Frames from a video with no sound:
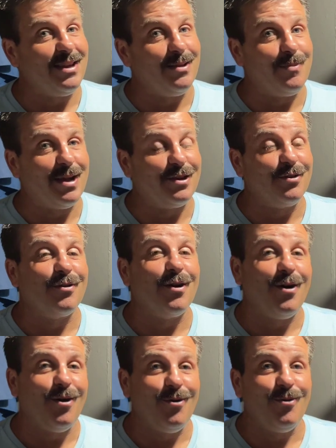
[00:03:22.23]
and make your
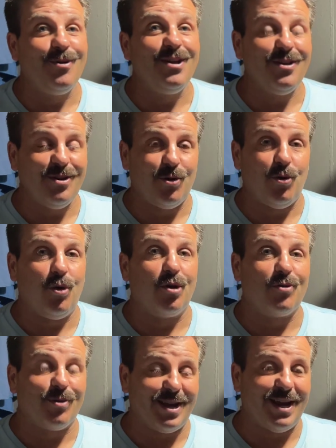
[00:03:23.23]
own cool
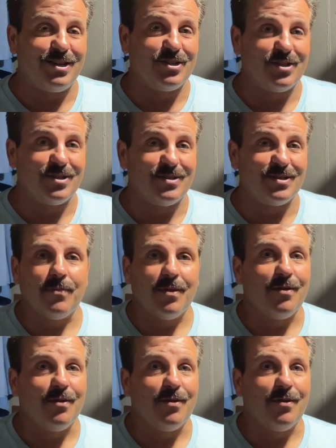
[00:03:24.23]
creations.